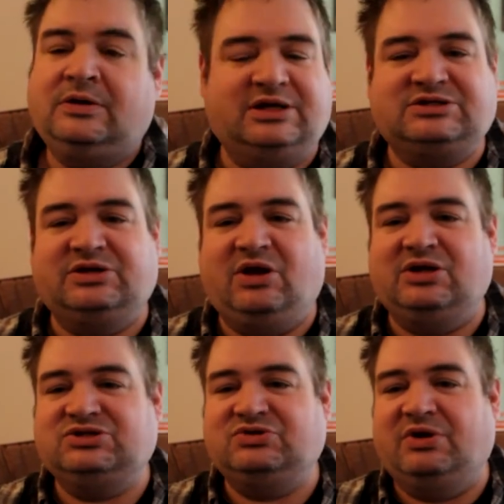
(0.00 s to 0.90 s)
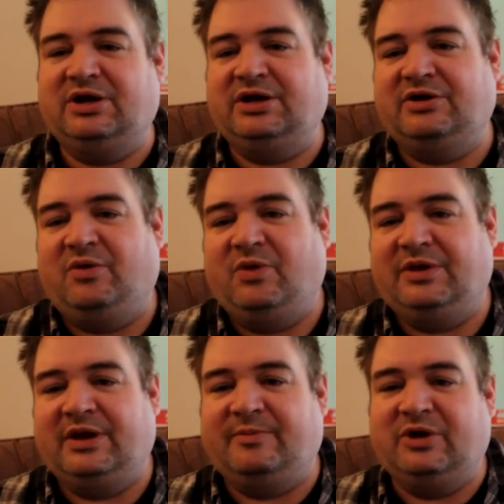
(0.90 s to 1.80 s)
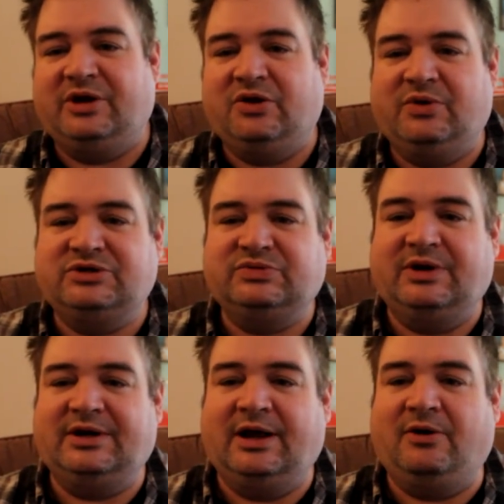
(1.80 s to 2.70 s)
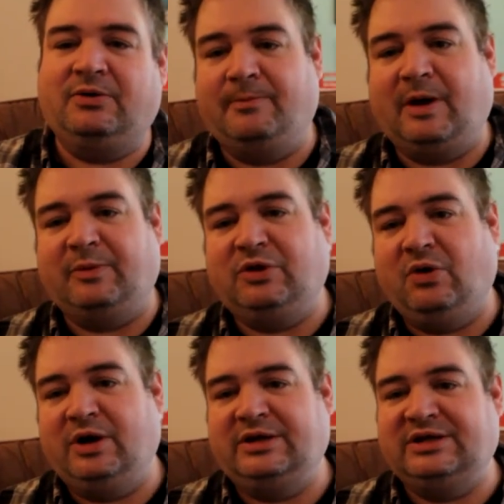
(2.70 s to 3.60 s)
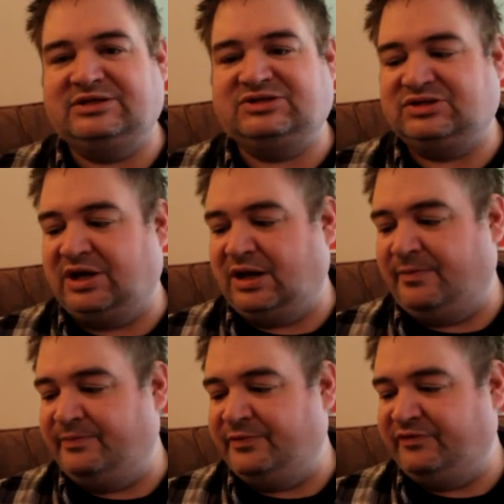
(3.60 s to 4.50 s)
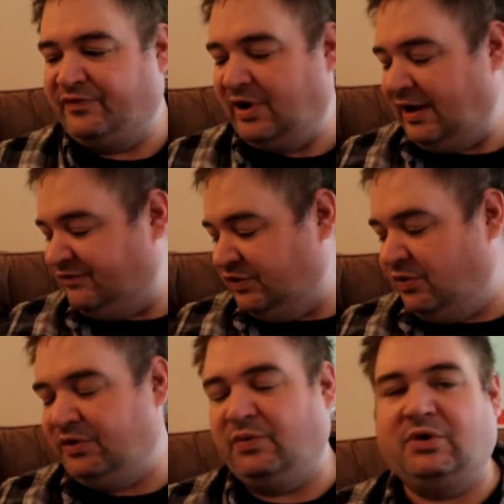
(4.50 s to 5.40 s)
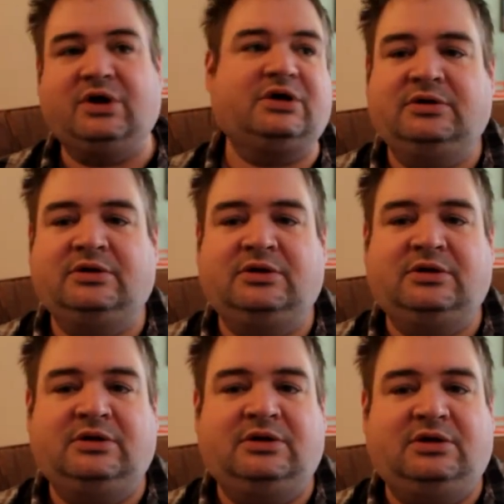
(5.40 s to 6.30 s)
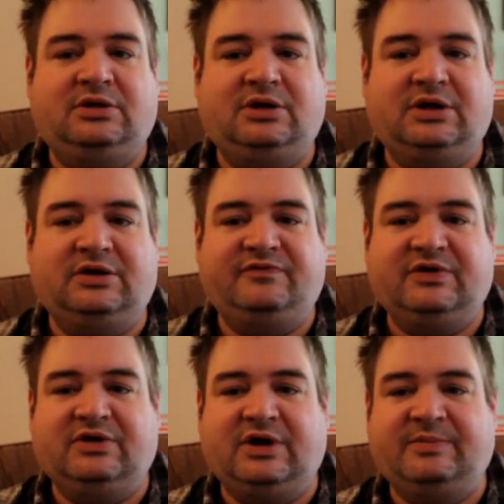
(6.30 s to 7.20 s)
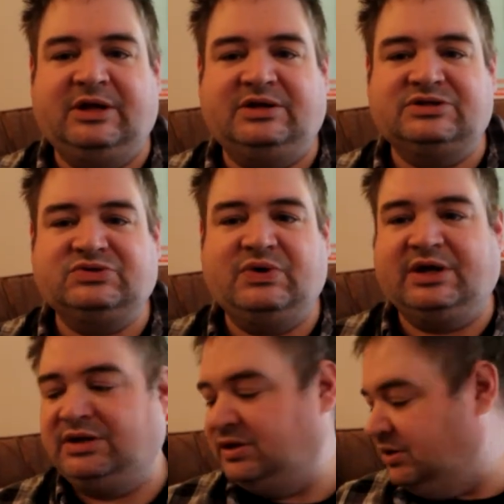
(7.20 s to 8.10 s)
It's a long story and not one that I'm going to go into right now. I'm recording this um, before I have to go into work, and I figured I'd make this quick.